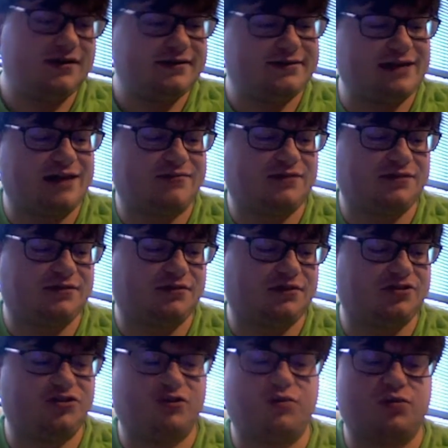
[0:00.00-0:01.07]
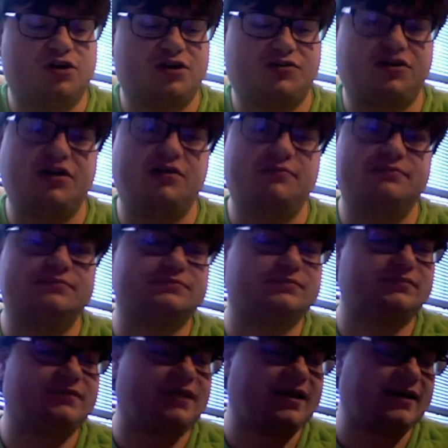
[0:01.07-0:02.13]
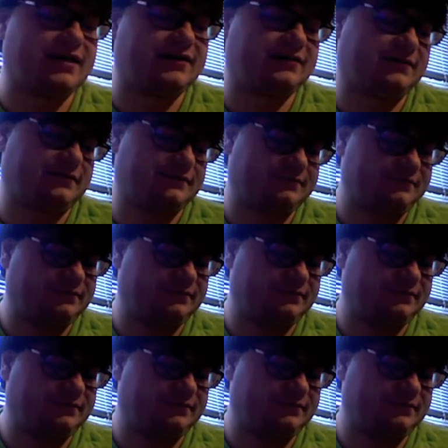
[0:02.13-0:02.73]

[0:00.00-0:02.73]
Stephanie's original wardrobe, I guess.